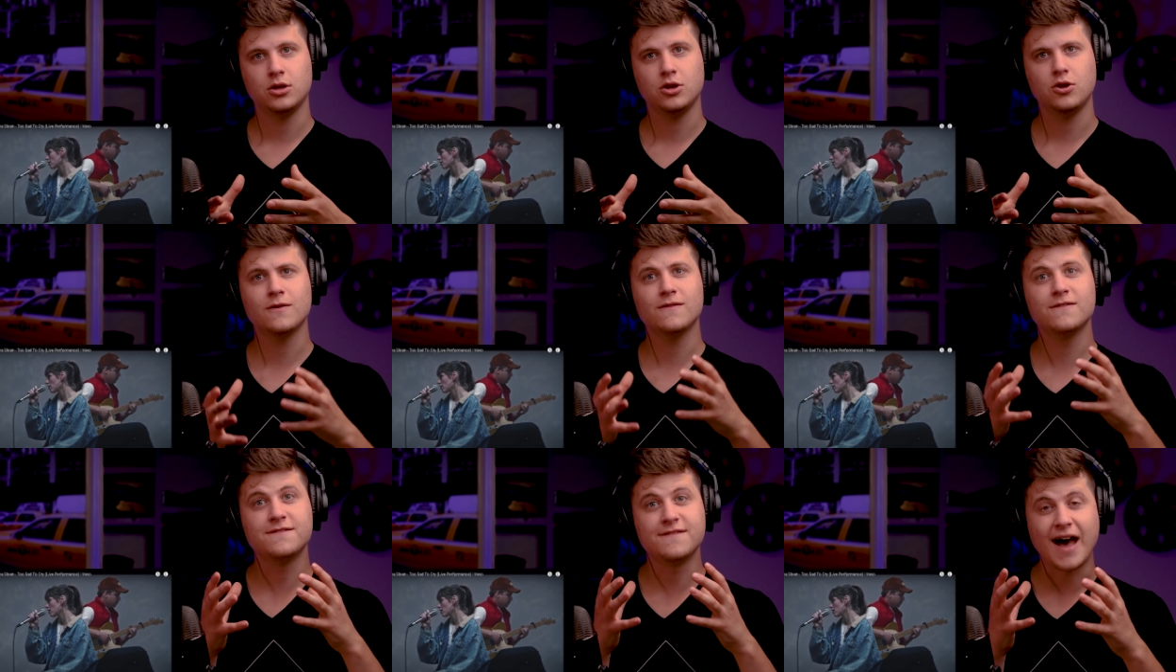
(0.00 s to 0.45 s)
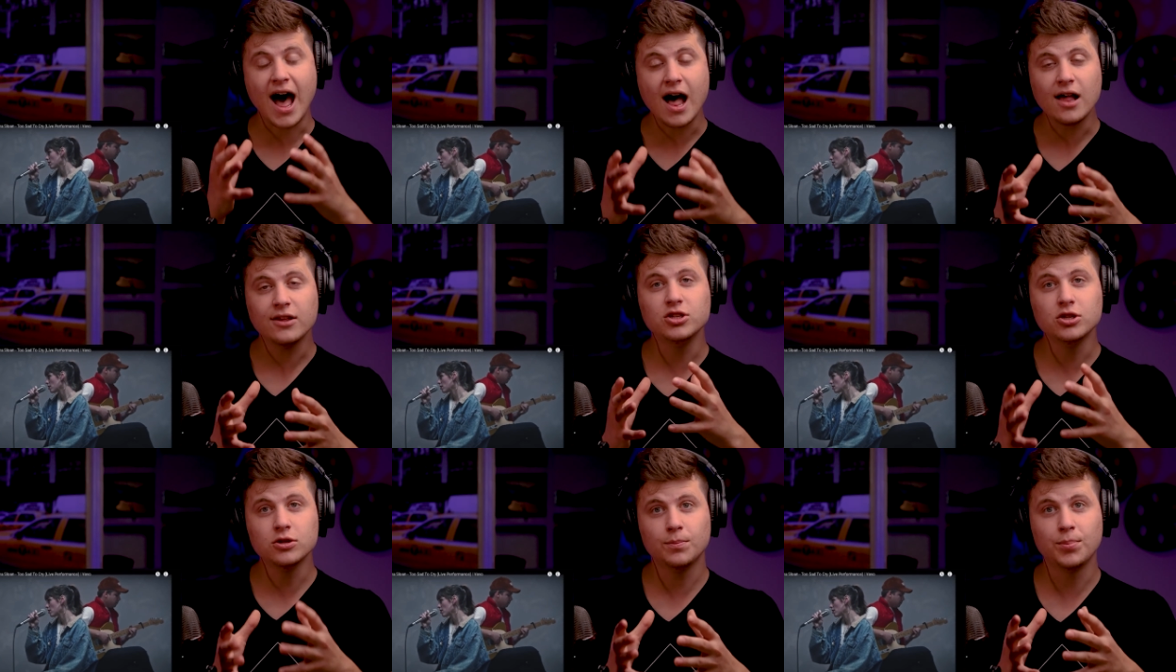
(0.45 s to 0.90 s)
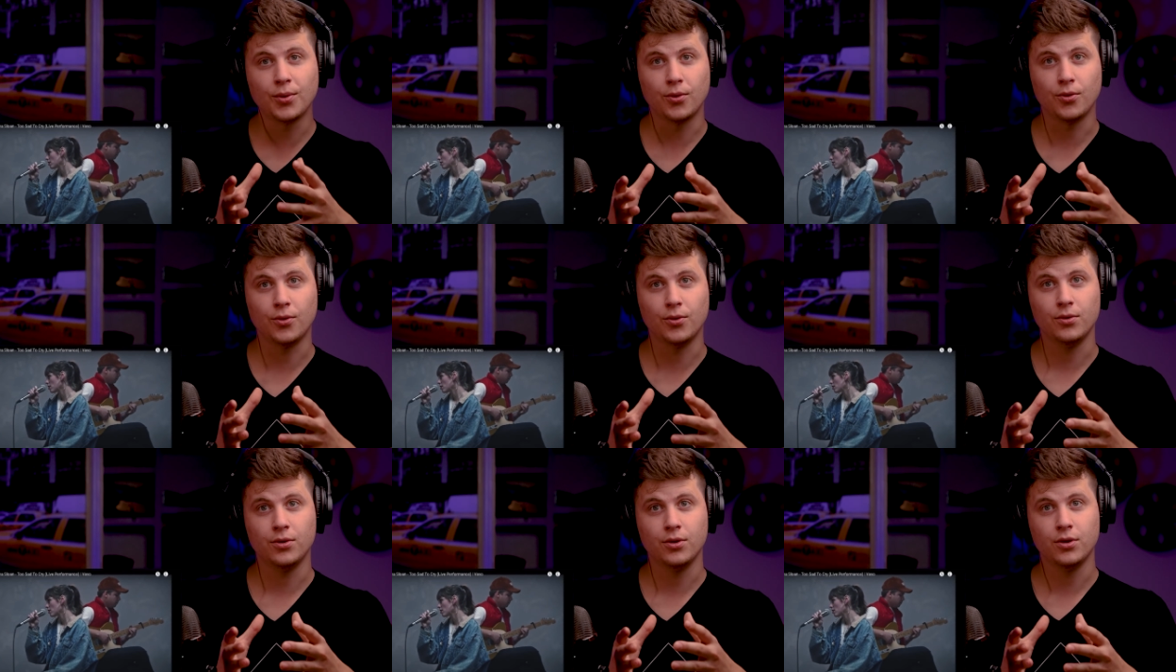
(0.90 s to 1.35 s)
You're
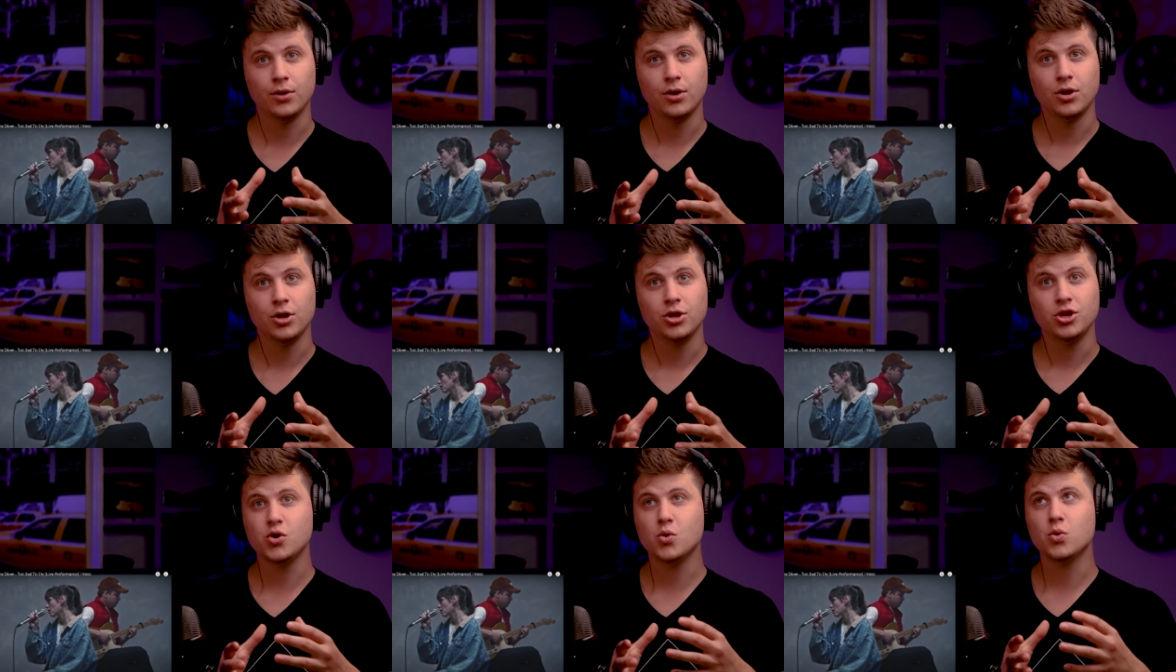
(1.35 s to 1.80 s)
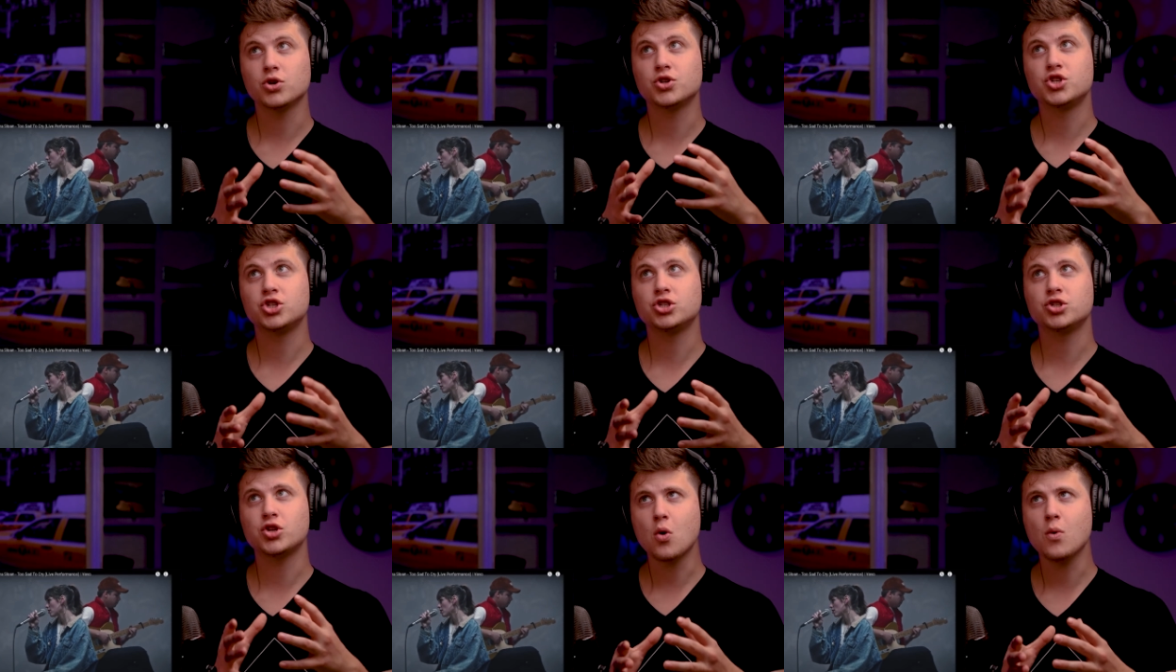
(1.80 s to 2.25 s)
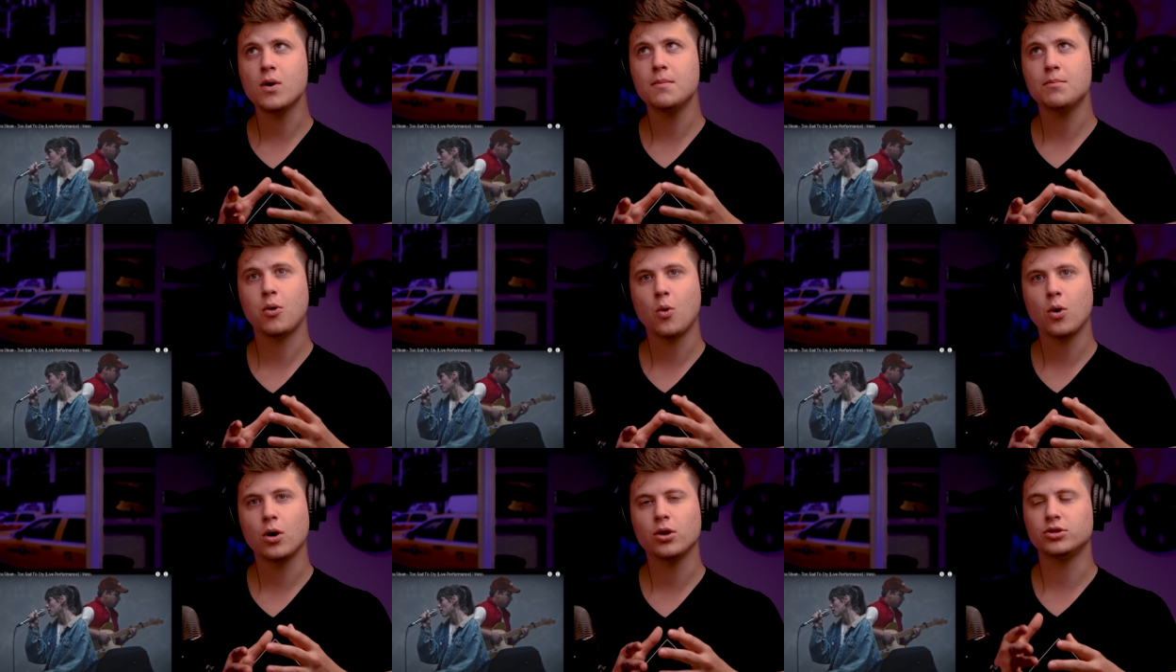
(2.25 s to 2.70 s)
valuable. You are so
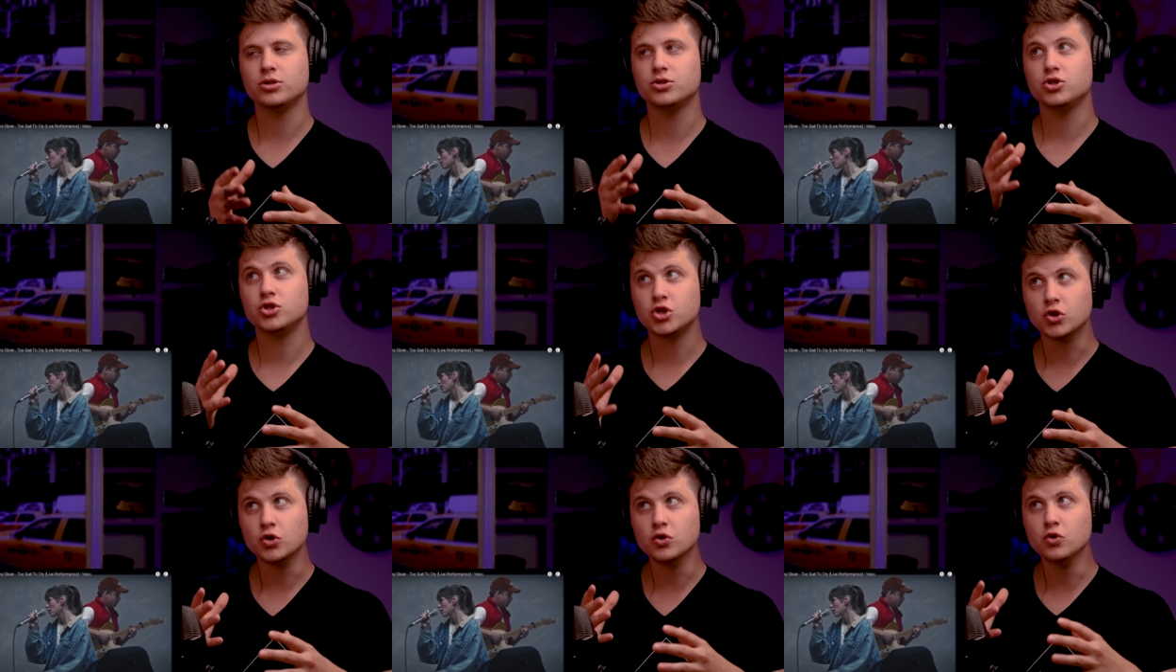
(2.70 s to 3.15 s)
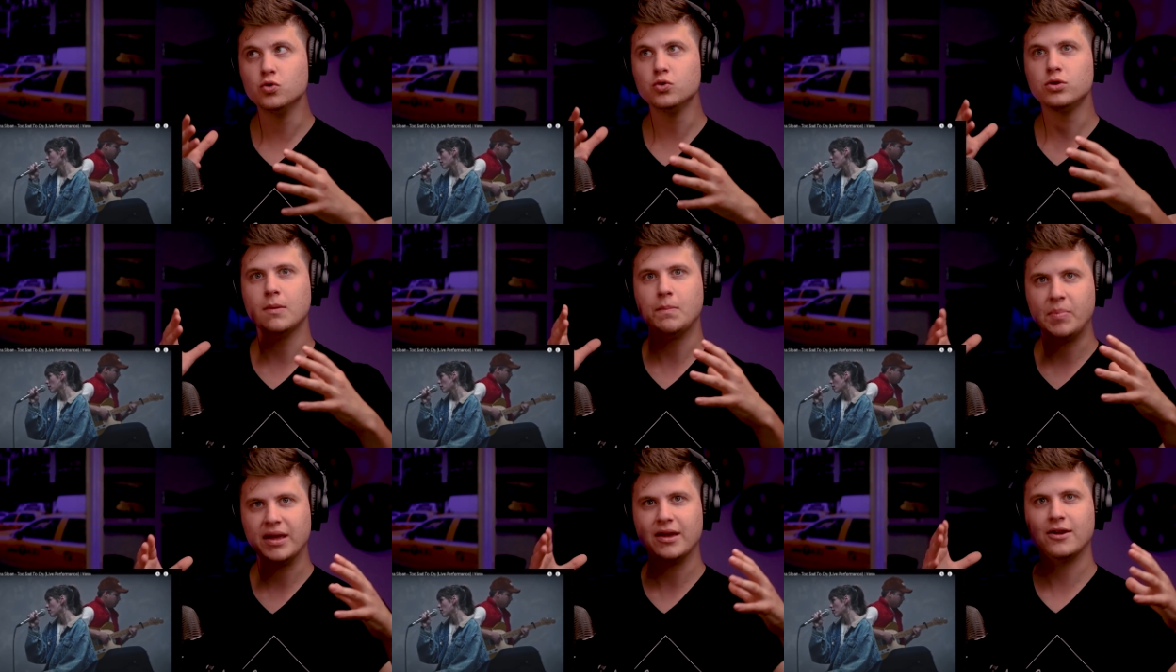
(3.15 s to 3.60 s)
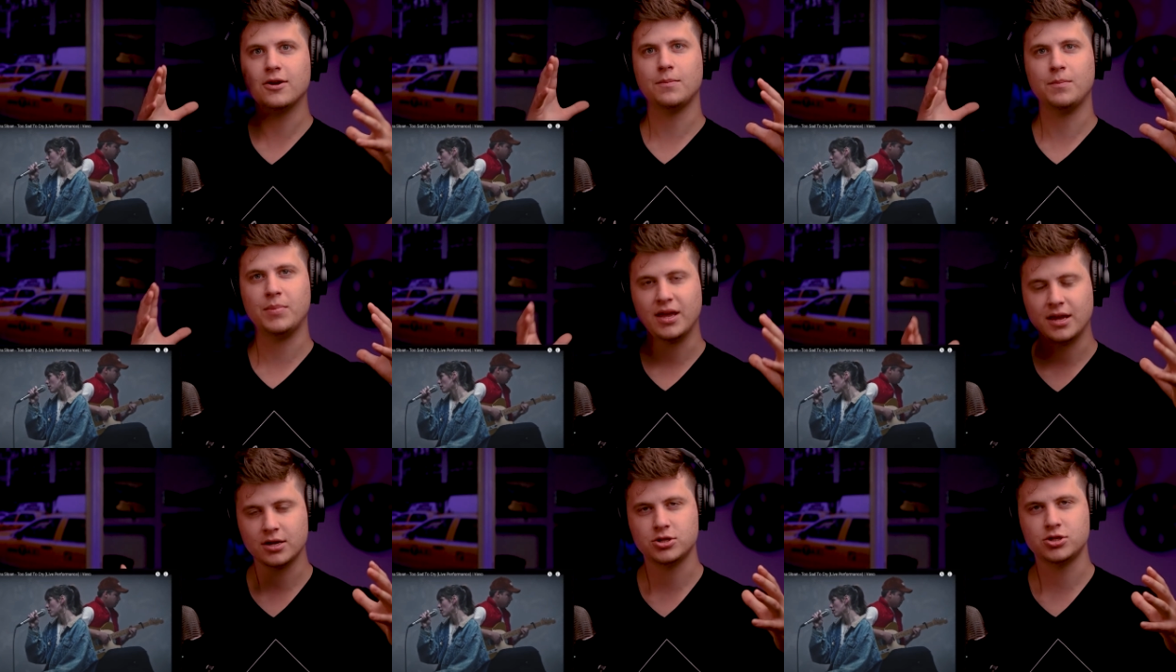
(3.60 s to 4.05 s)
important to the bigger
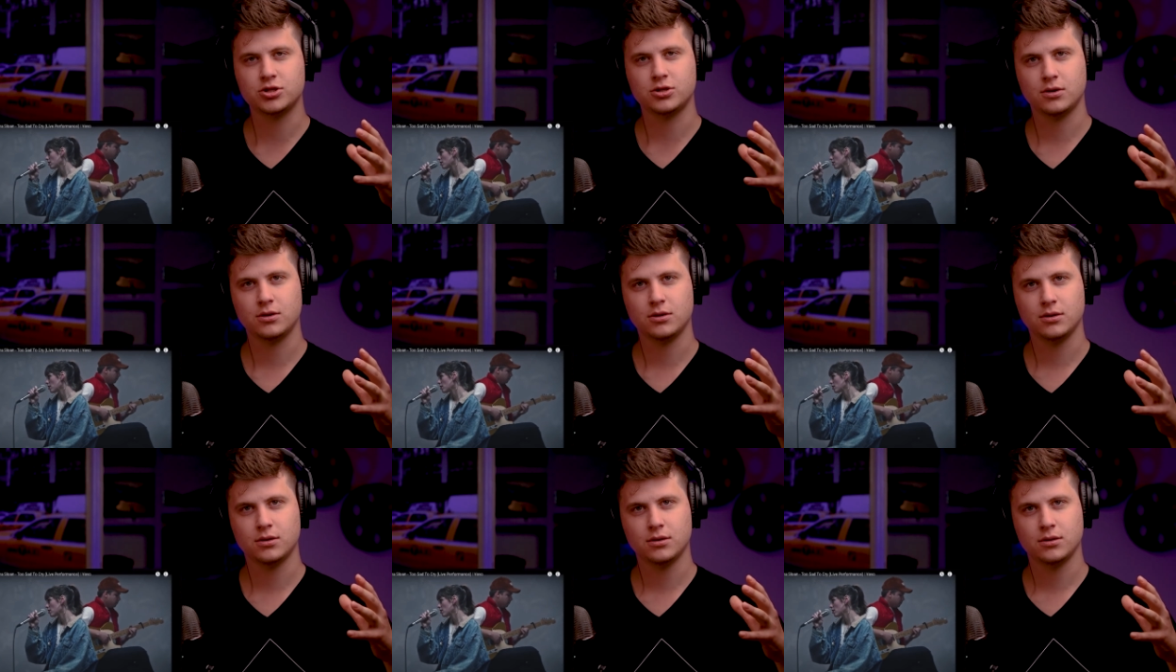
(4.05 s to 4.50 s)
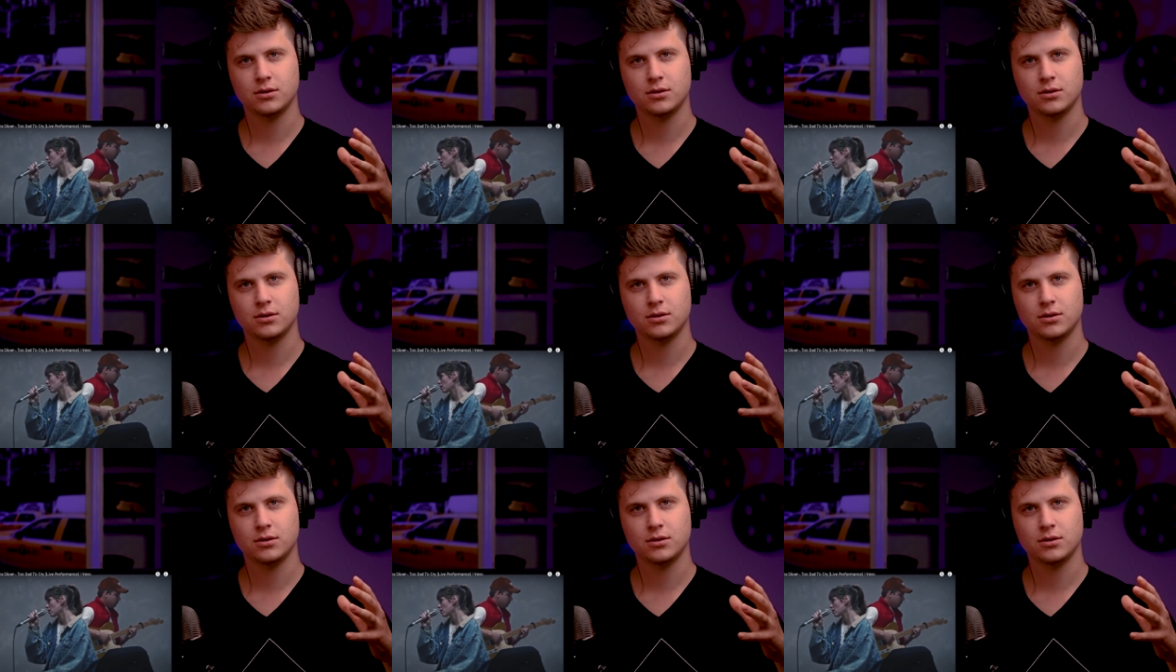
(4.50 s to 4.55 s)
picture.